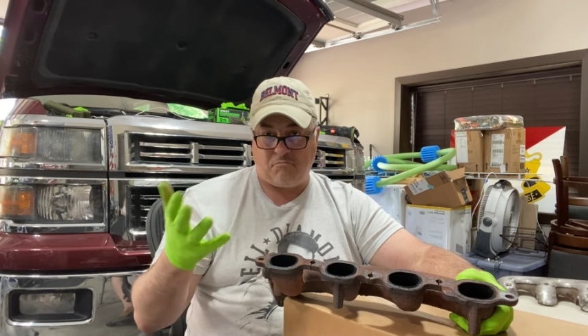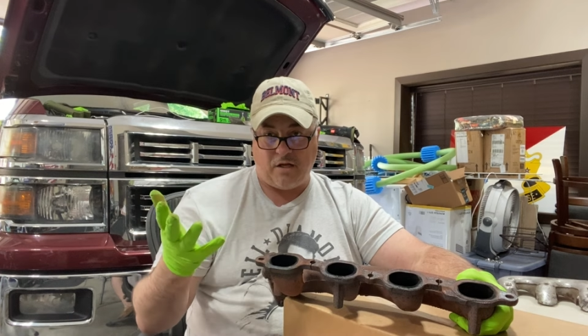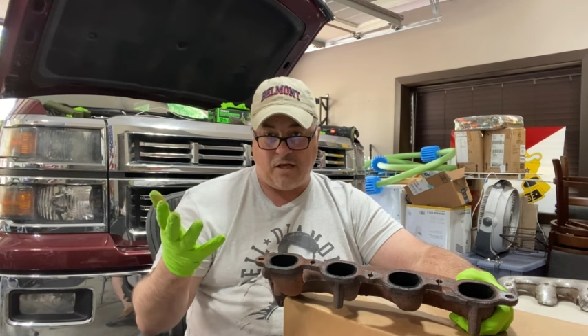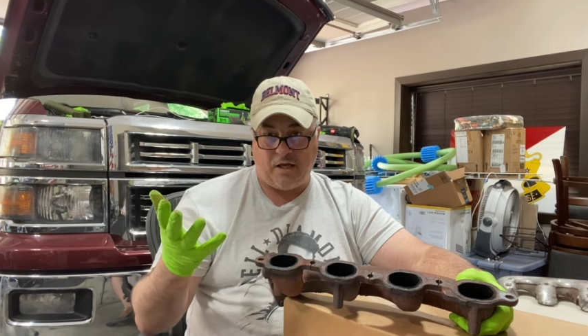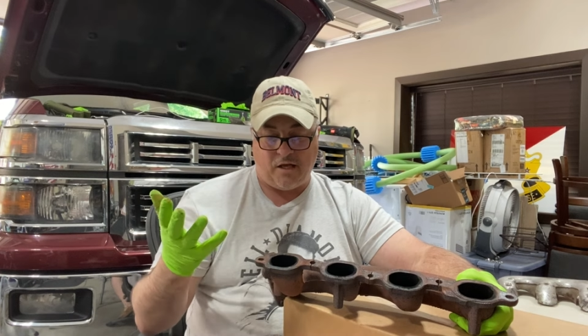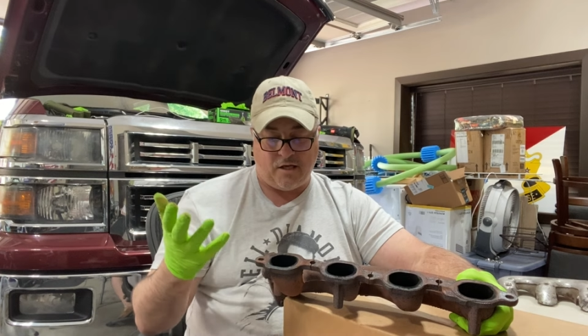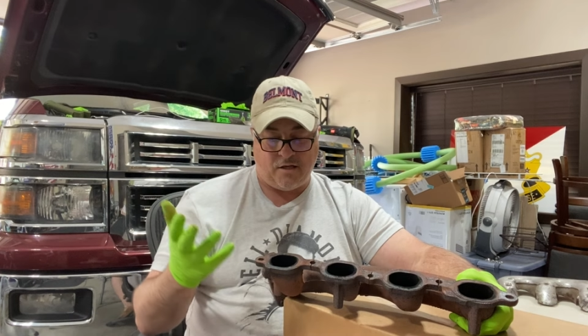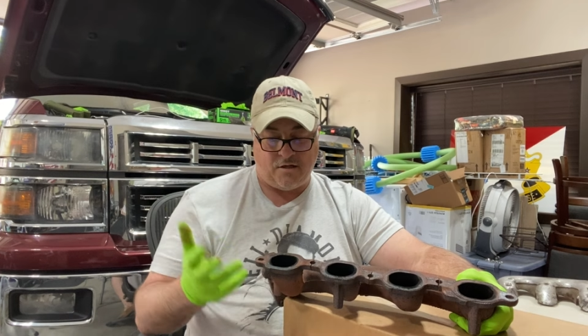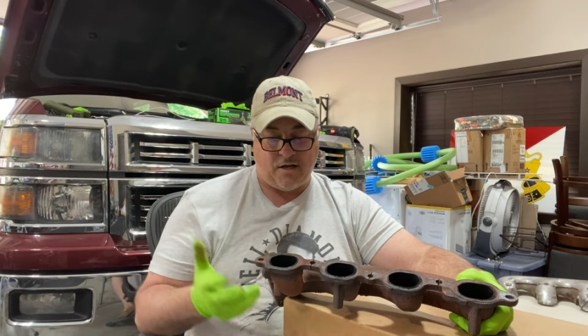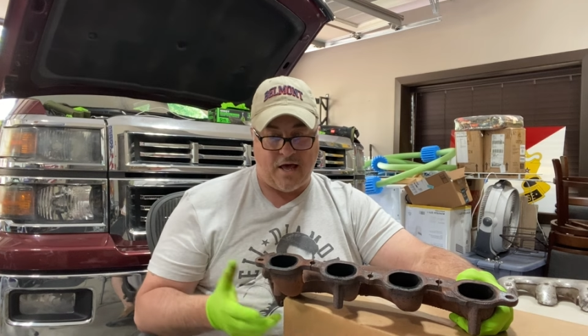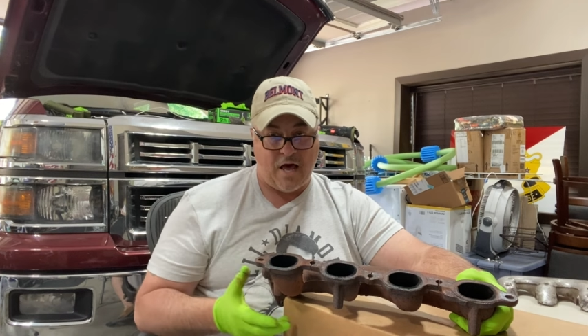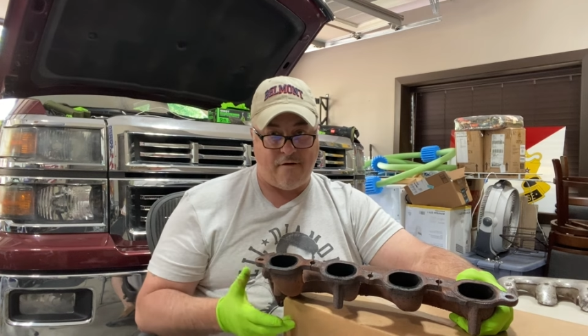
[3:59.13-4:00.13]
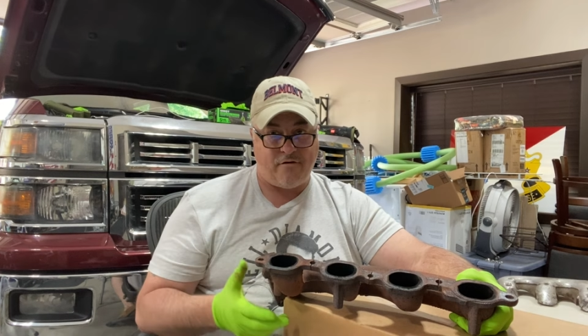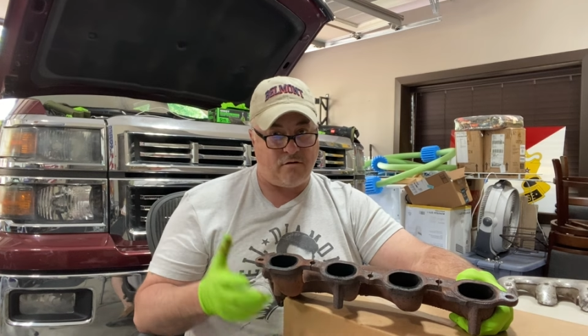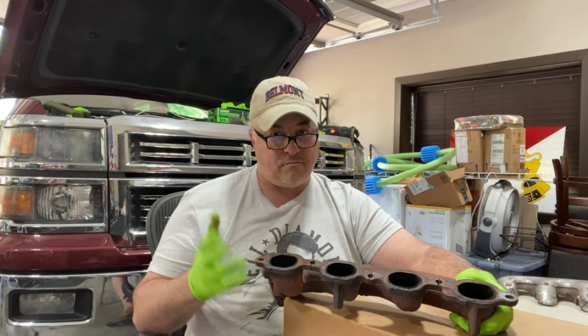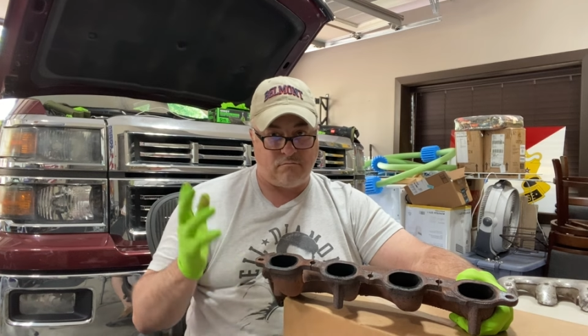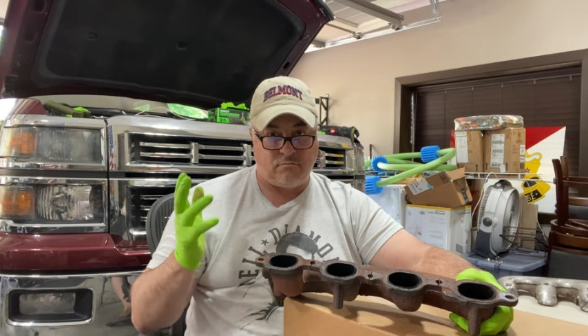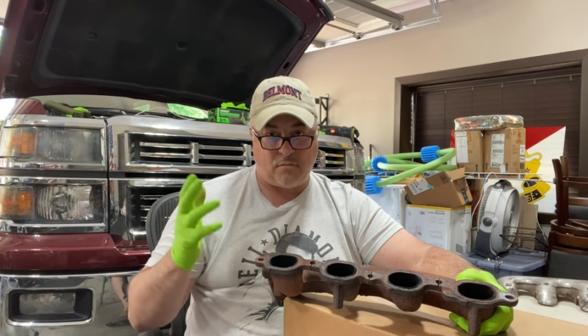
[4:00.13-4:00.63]
and have
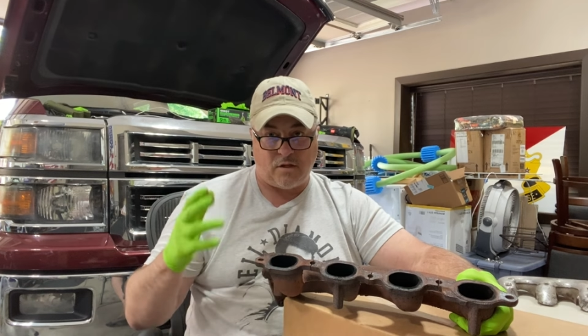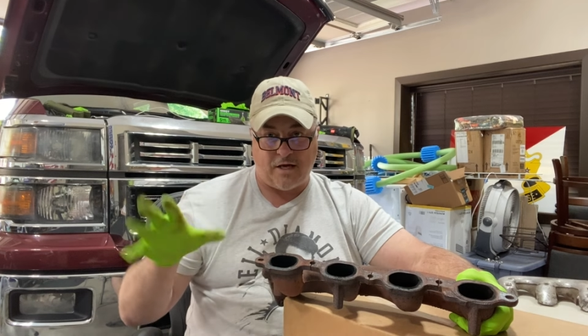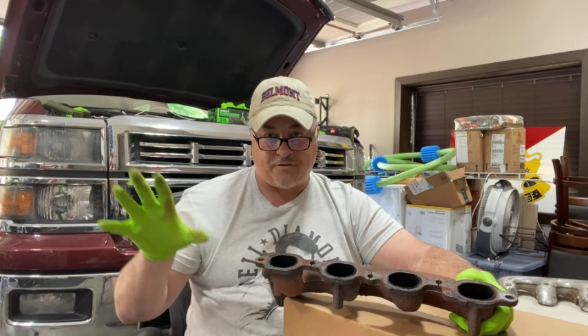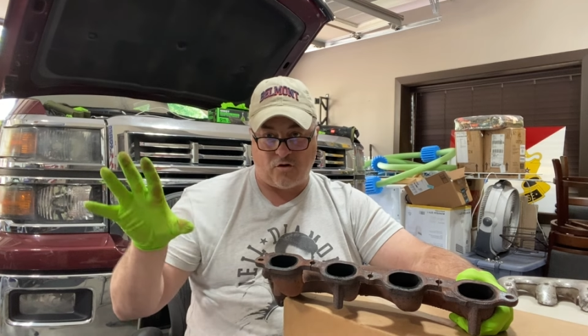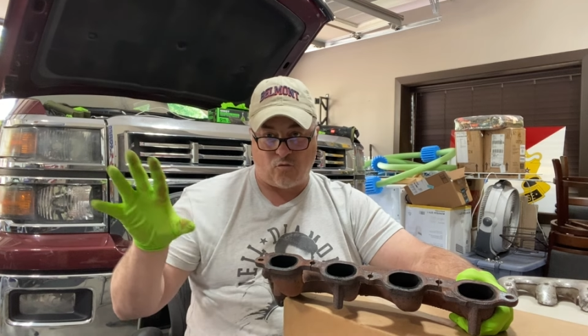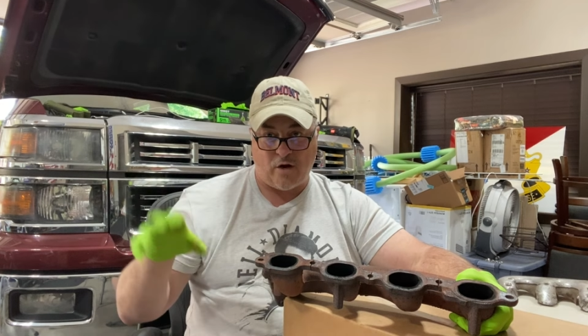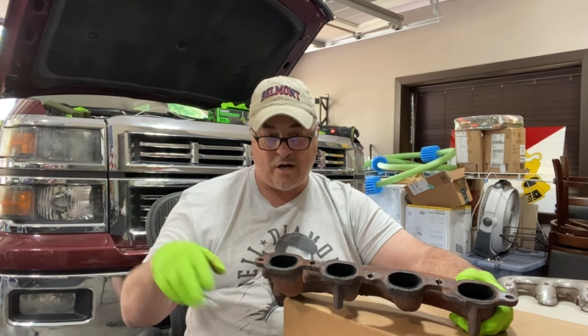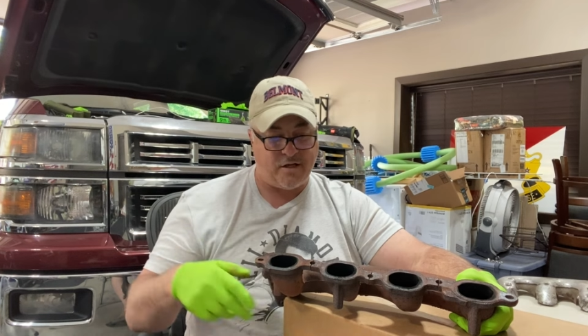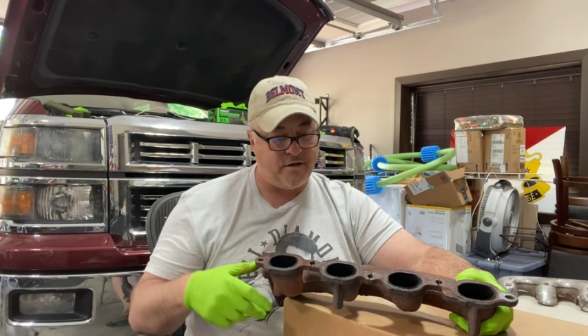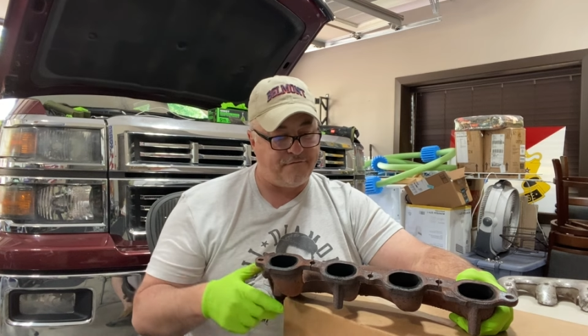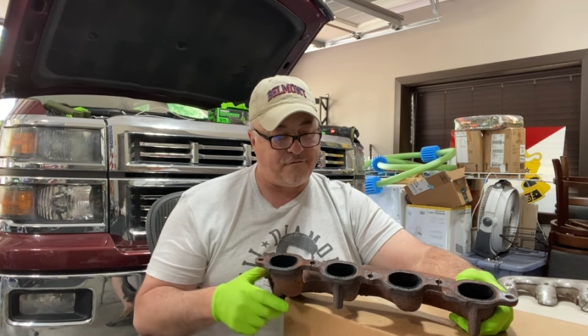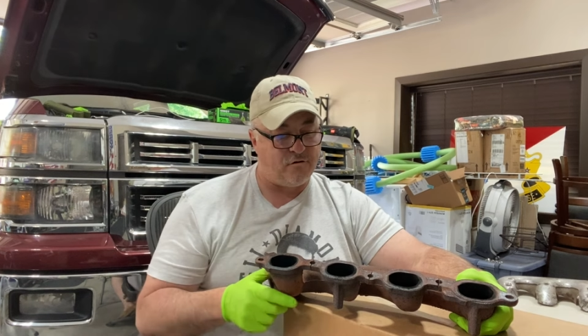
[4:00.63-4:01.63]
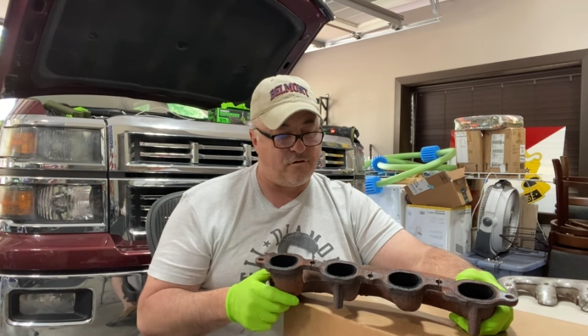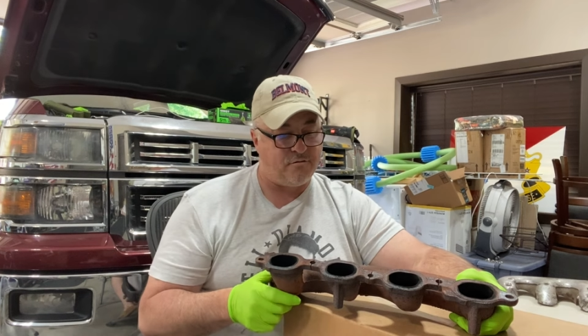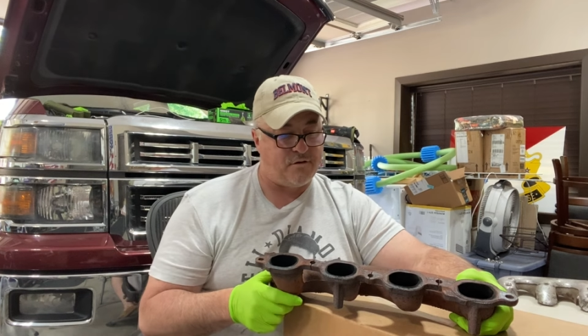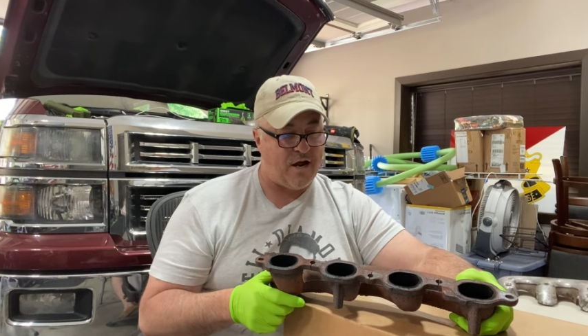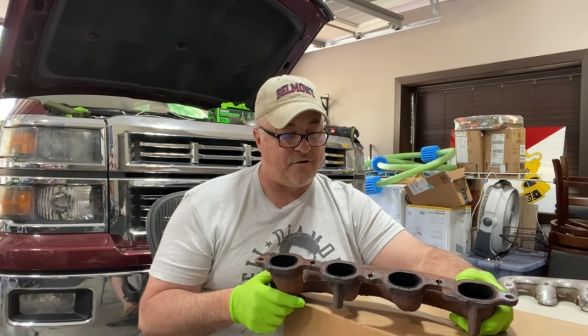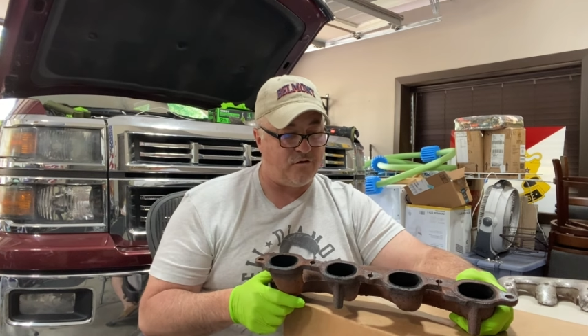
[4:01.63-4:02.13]
it at the ready for
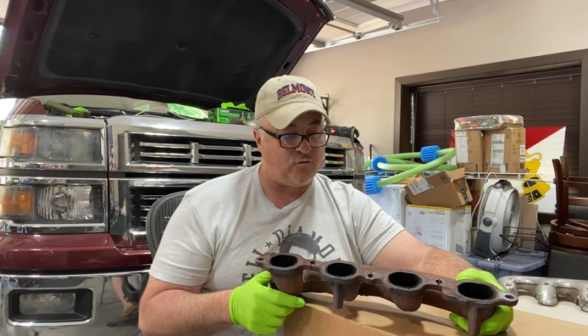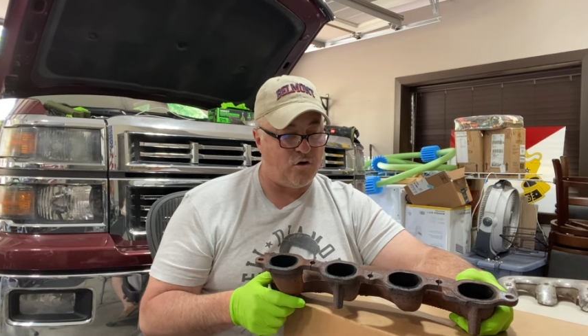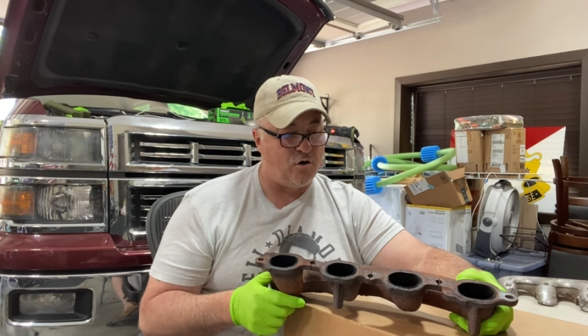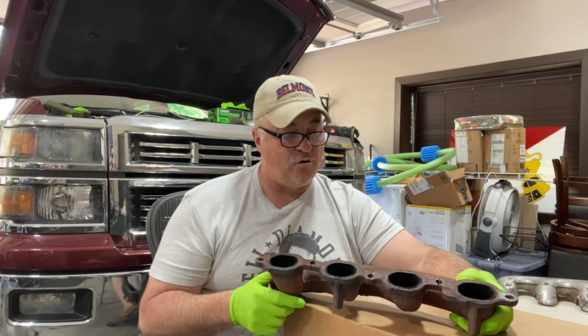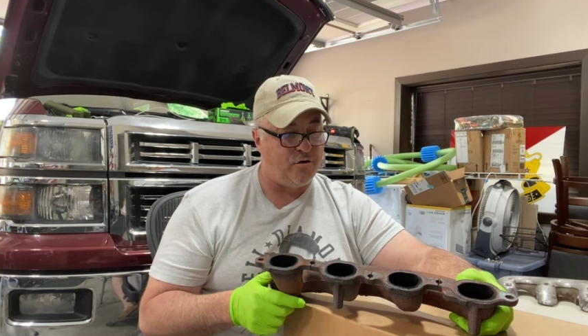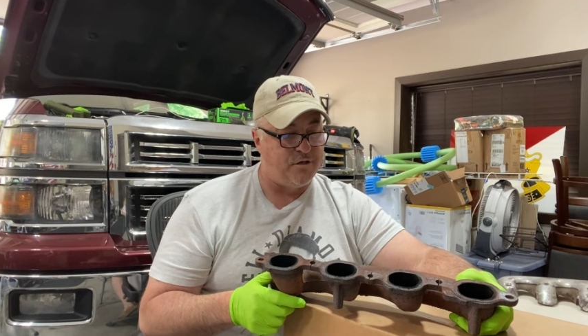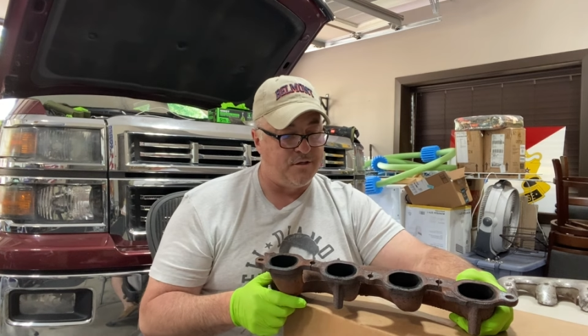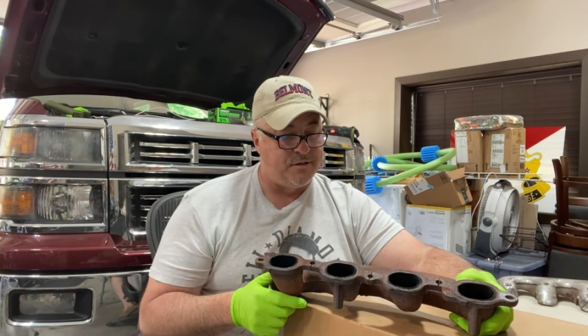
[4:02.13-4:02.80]
down the road.